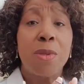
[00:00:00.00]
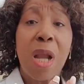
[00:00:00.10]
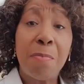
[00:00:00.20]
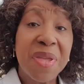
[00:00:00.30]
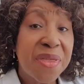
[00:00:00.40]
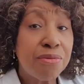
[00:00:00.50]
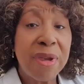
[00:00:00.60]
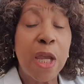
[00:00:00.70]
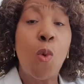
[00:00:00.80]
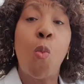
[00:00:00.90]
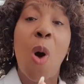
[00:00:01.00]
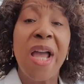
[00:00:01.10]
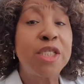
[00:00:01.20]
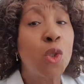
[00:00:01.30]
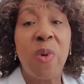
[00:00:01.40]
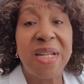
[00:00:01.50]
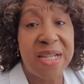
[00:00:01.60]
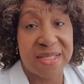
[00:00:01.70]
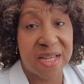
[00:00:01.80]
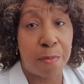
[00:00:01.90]
Number 3, why do we
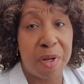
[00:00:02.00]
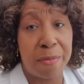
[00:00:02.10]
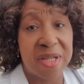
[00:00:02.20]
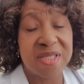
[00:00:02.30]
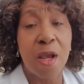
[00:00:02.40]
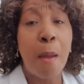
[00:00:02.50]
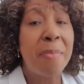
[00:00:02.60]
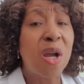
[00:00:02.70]
need supplements?